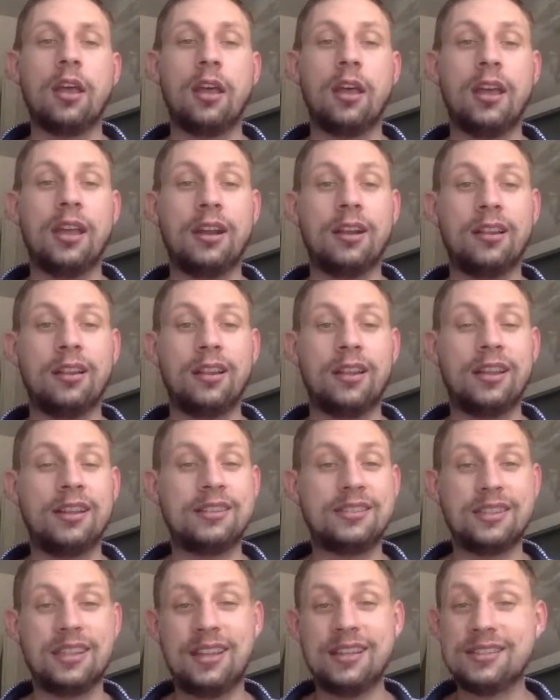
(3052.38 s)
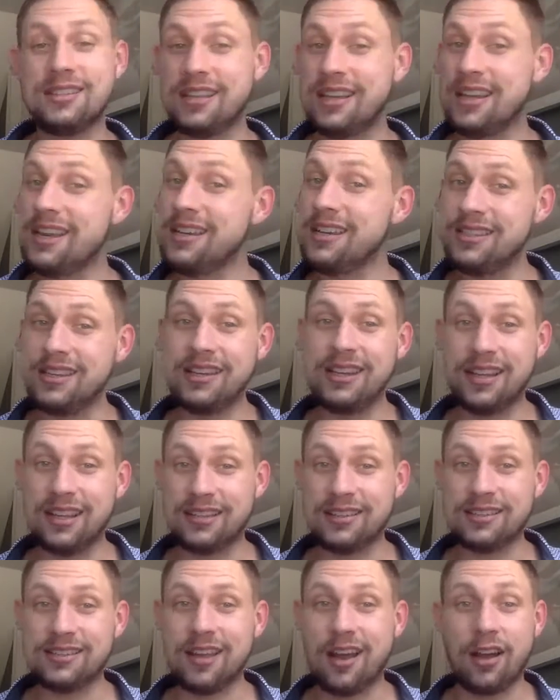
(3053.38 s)
and it's easy to get
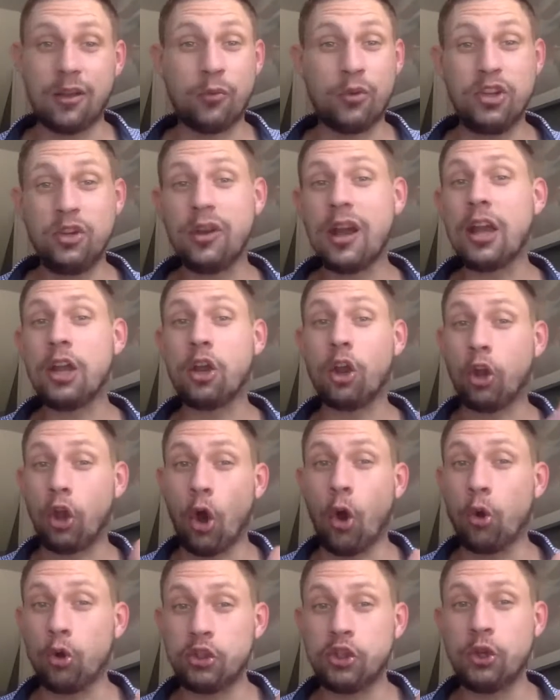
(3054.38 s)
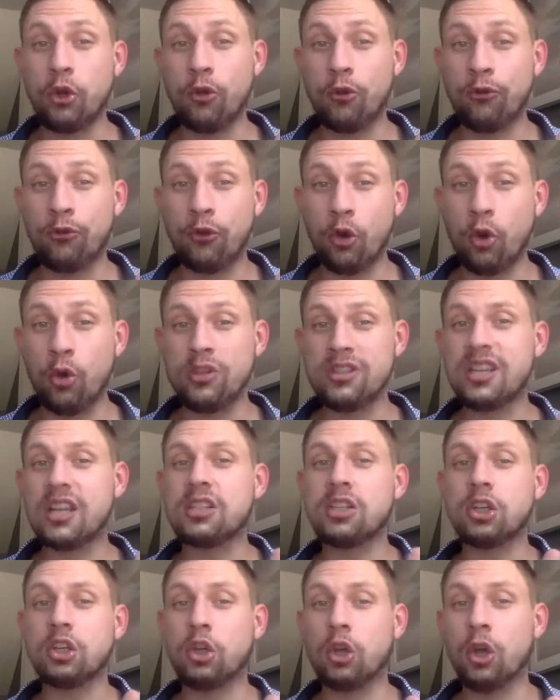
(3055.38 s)
stuck. When you got your go-to foods,
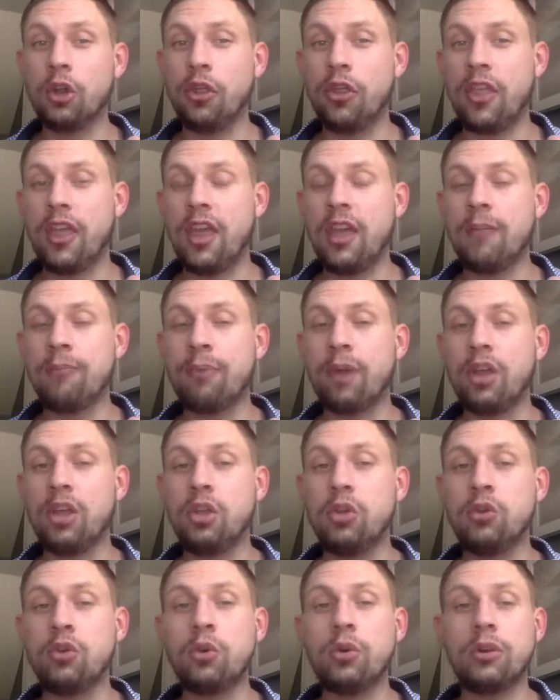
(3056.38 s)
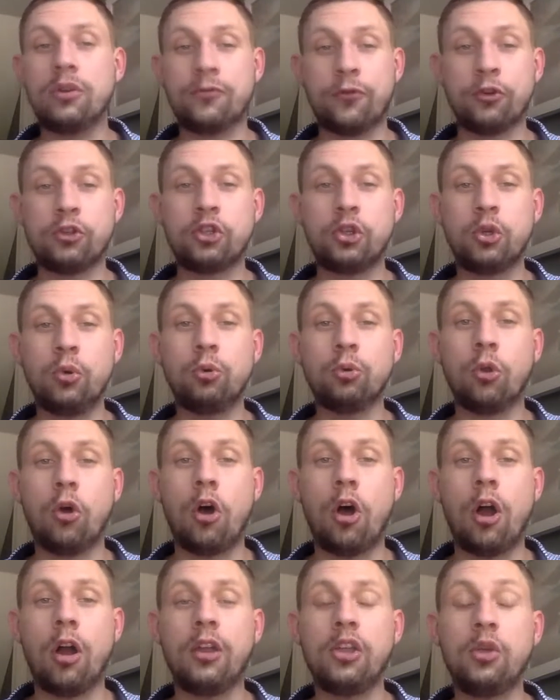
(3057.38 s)
that's a good thing, but you do it for too
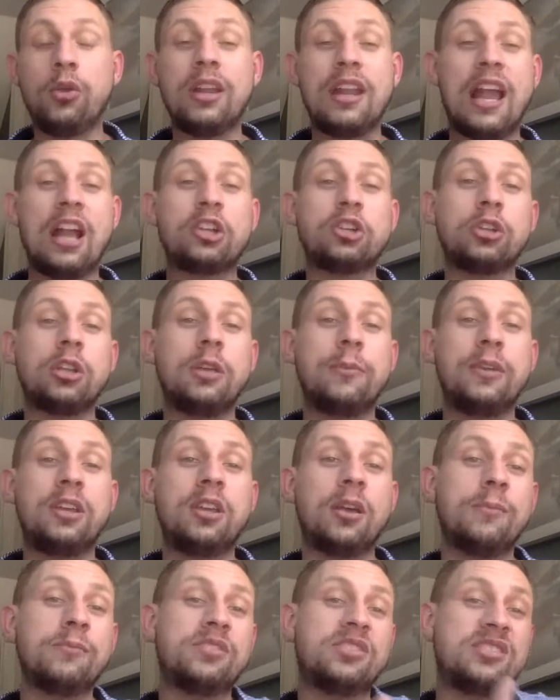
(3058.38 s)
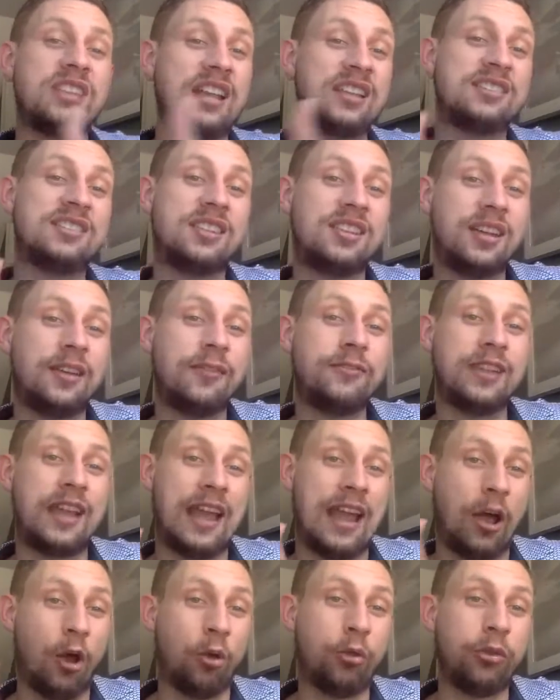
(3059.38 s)
long, you can actually become sensitive to
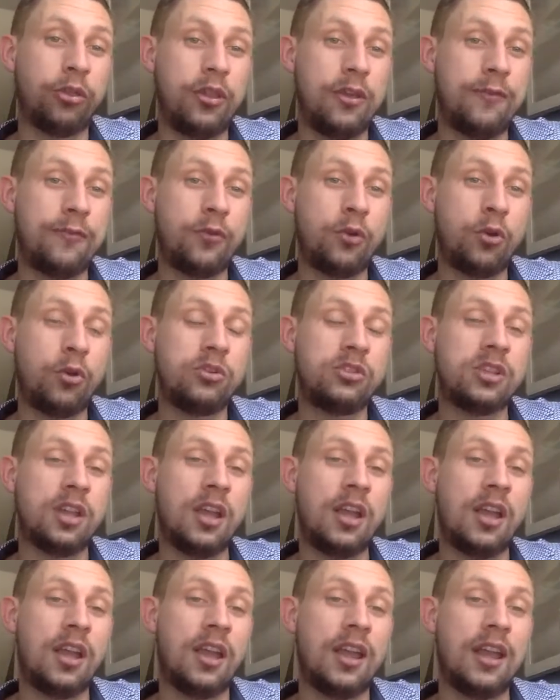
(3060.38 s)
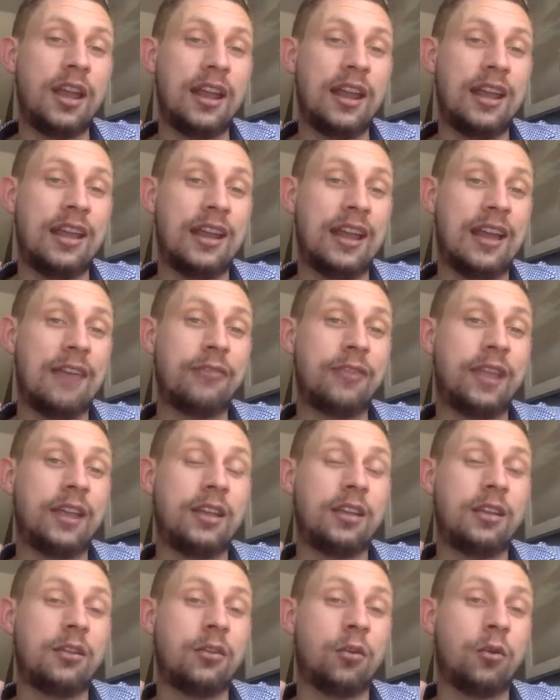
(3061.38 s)
healthy foods and have
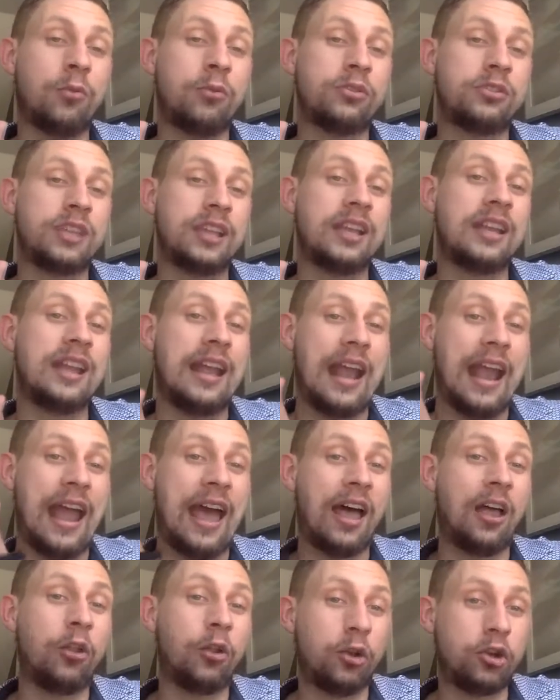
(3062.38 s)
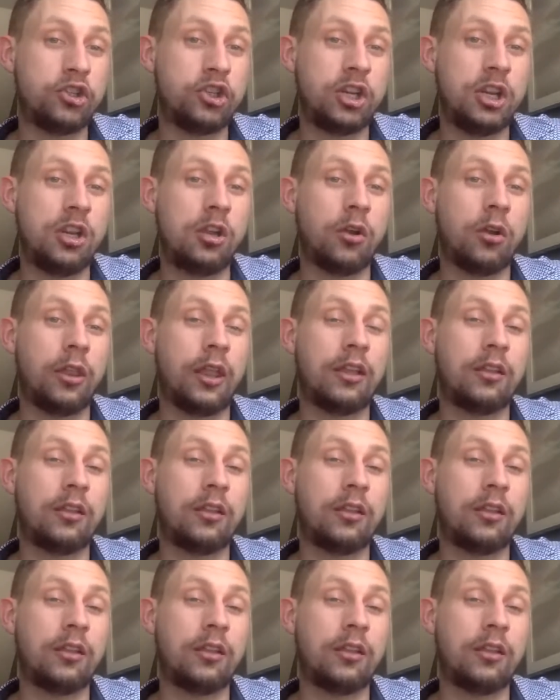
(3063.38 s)
like almost like an allergy, or like